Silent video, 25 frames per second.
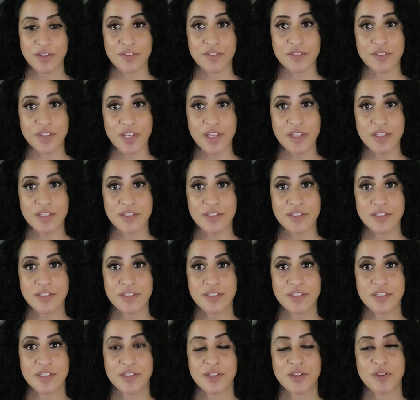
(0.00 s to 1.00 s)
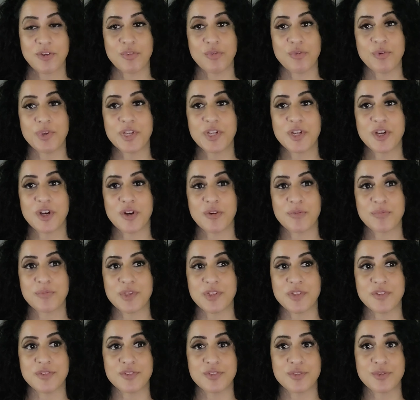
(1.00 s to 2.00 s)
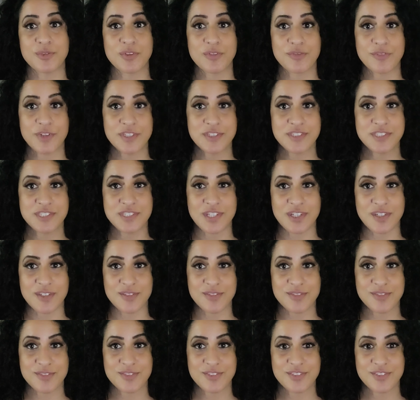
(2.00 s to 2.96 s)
Then we come into the fun stuff.